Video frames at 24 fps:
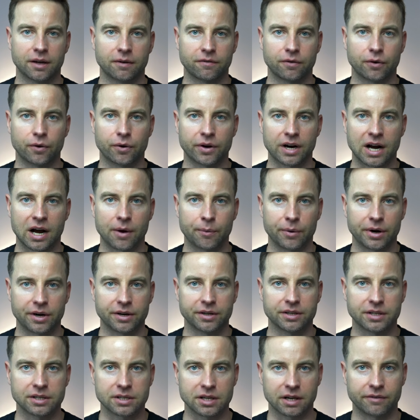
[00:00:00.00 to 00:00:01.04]
for our
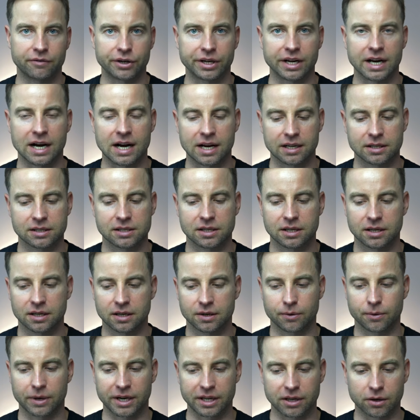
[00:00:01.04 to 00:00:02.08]
discovery ads
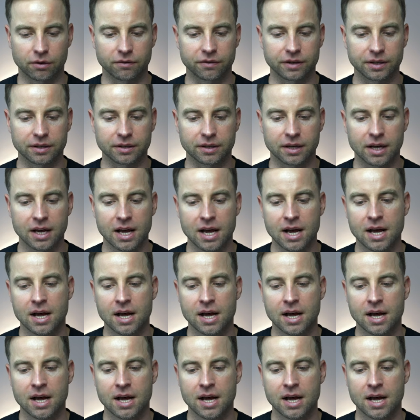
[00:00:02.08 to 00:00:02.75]
quite often,